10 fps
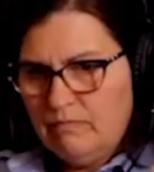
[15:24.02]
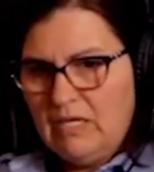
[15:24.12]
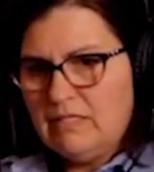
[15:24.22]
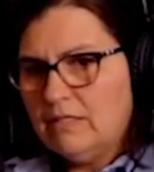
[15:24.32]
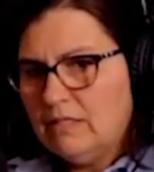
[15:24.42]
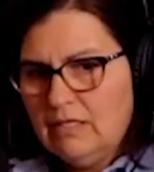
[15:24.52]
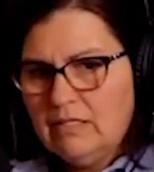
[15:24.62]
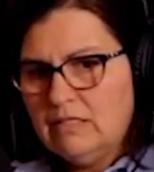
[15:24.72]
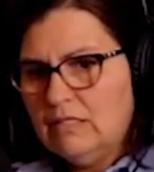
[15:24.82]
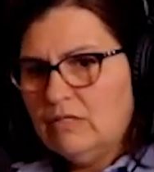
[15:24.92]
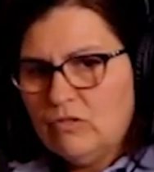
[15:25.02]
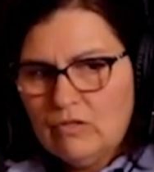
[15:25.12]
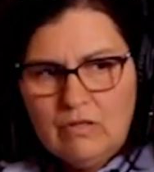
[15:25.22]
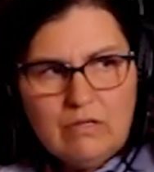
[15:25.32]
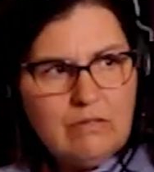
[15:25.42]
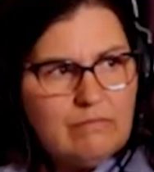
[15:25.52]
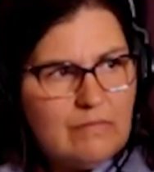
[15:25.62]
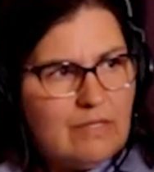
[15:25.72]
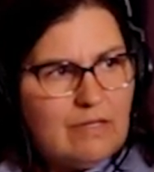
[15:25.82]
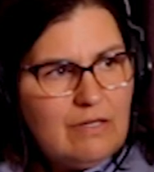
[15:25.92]
basically a sister
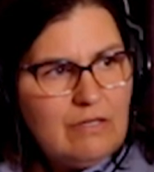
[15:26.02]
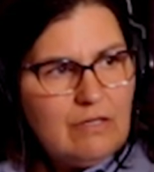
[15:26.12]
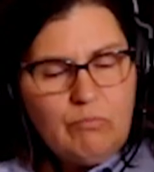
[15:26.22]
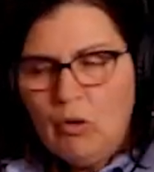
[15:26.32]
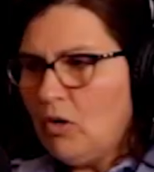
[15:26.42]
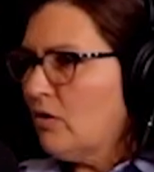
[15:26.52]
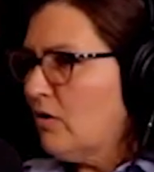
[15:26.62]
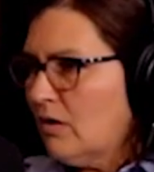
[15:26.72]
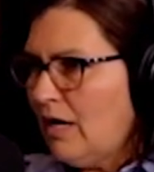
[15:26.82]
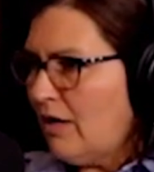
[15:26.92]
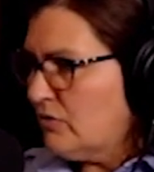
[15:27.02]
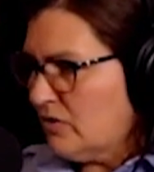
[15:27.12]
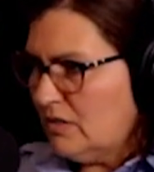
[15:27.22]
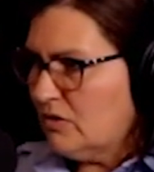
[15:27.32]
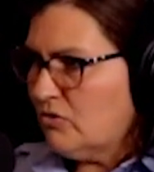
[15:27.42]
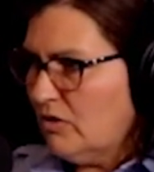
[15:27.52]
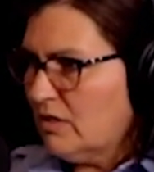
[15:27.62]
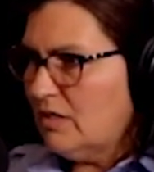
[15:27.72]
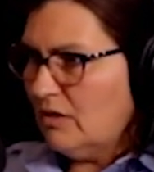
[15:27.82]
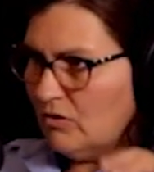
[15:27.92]
or a partner House
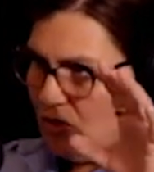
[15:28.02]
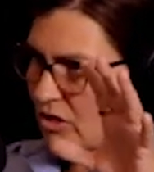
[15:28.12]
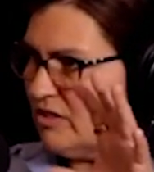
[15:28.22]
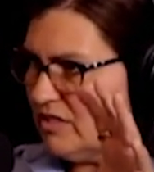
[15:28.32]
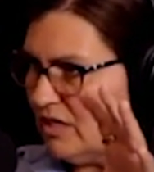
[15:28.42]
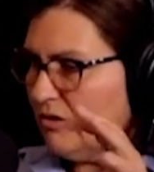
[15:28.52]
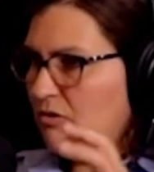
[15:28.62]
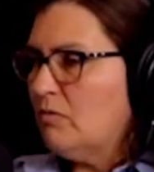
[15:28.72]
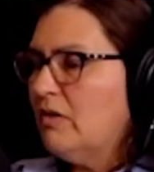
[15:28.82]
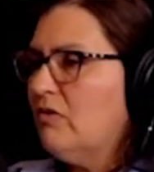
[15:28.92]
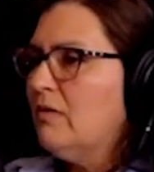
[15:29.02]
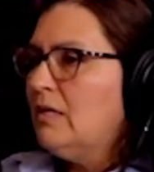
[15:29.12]
district that you share a senator with.